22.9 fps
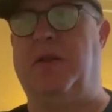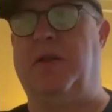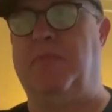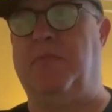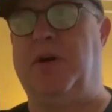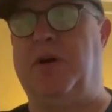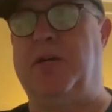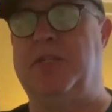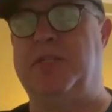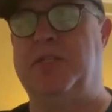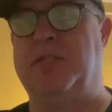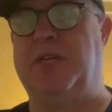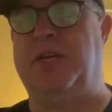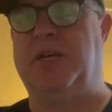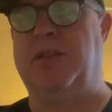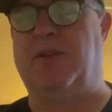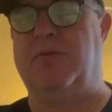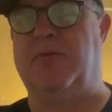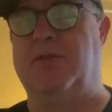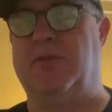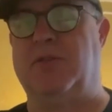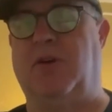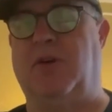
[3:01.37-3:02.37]
in Bugsy, and
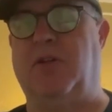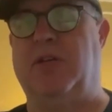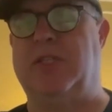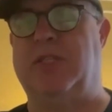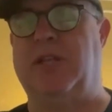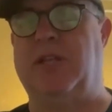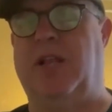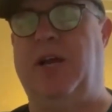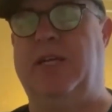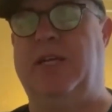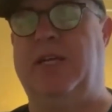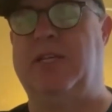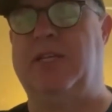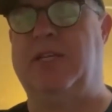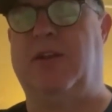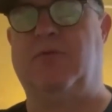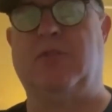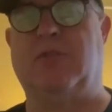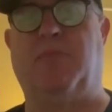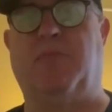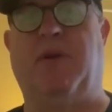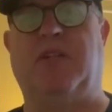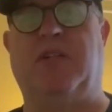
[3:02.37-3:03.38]
there was all these lights, and it
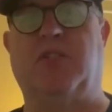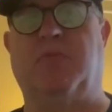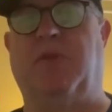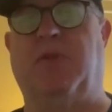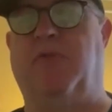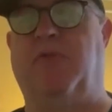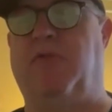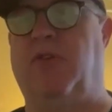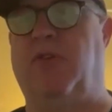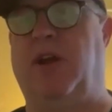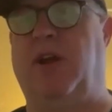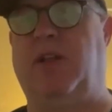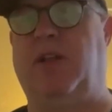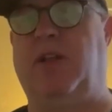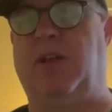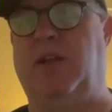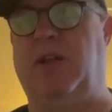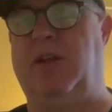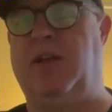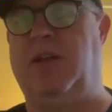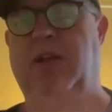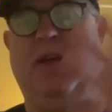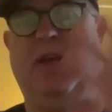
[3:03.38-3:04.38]
was Benjamin
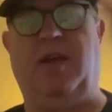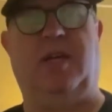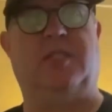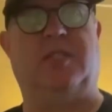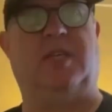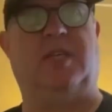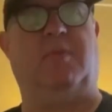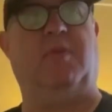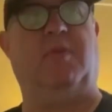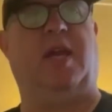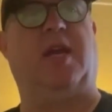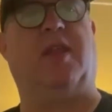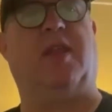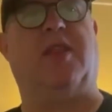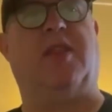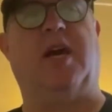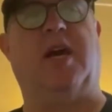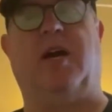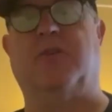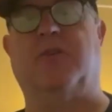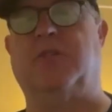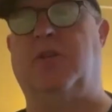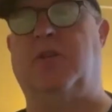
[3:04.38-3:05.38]
Franklin. It seemed like a
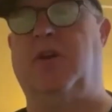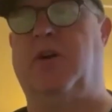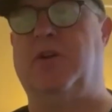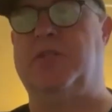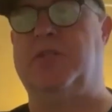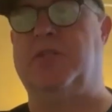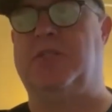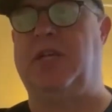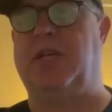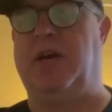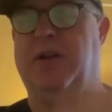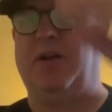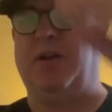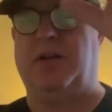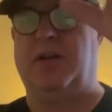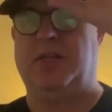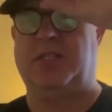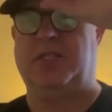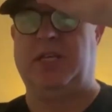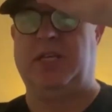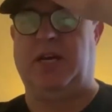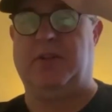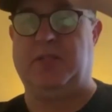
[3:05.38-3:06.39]
thousand yards down on a
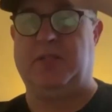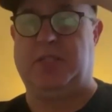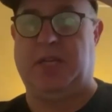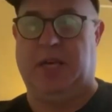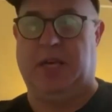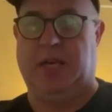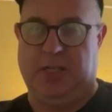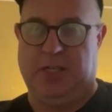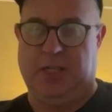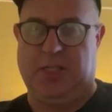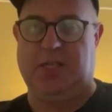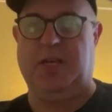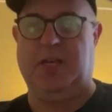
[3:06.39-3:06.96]
soundstage,